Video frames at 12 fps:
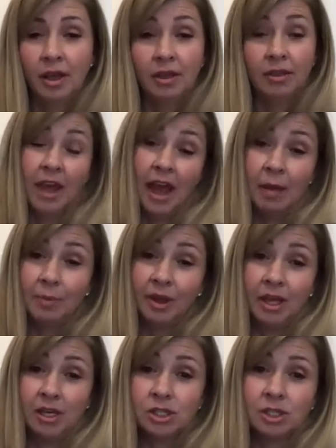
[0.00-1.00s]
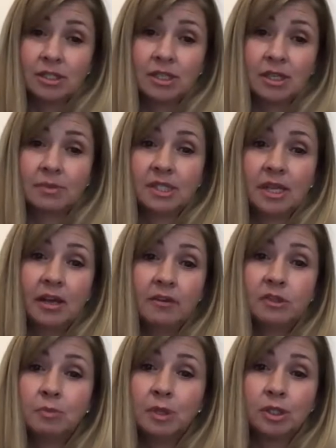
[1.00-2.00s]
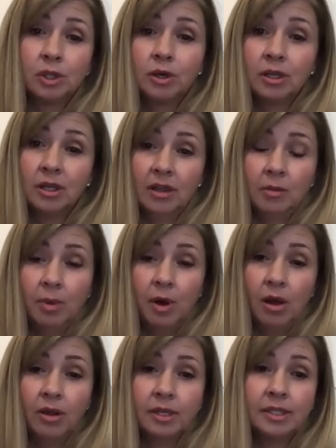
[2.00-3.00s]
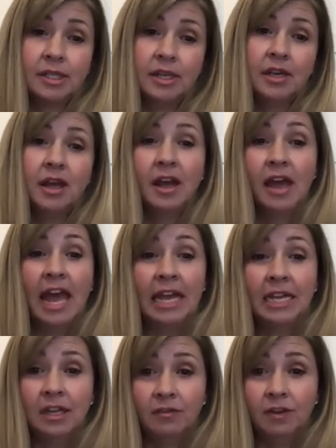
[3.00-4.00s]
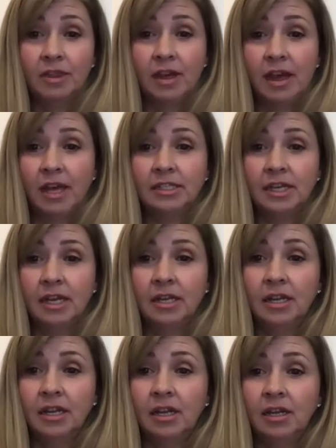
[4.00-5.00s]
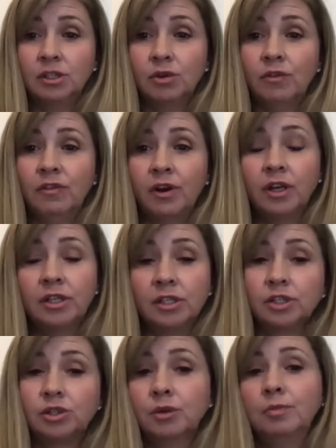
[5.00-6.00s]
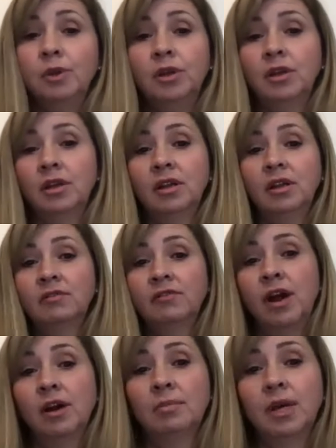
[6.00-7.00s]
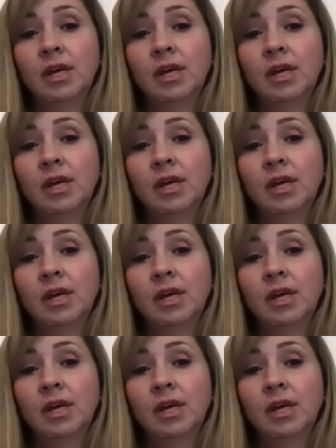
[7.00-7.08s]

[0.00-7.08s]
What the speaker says: the applications themselves, but certainly the policy and even the identity, to a very distributed environment